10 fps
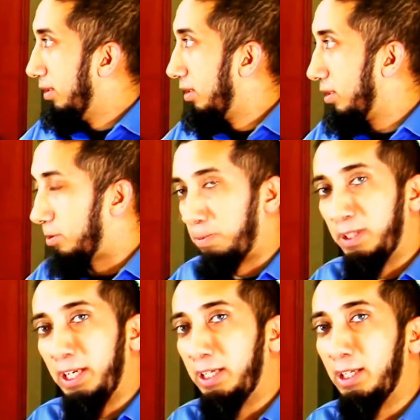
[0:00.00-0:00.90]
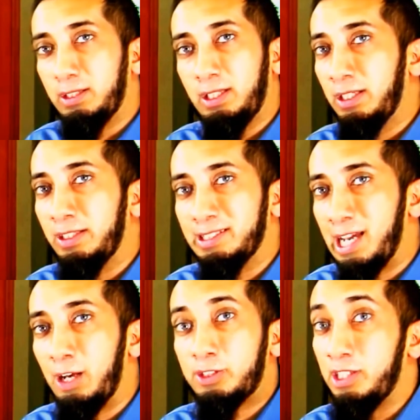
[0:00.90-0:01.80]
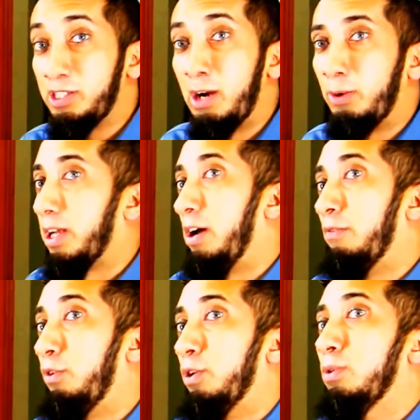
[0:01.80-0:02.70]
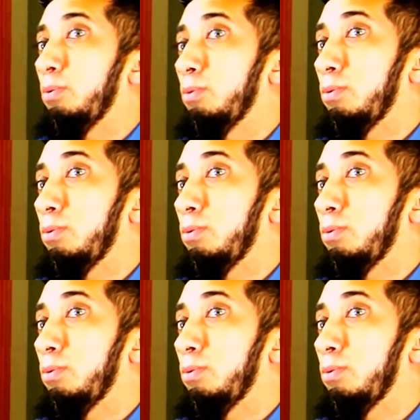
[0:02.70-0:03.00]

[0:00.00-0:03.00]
Because pleading guilty in this house does not work out for you.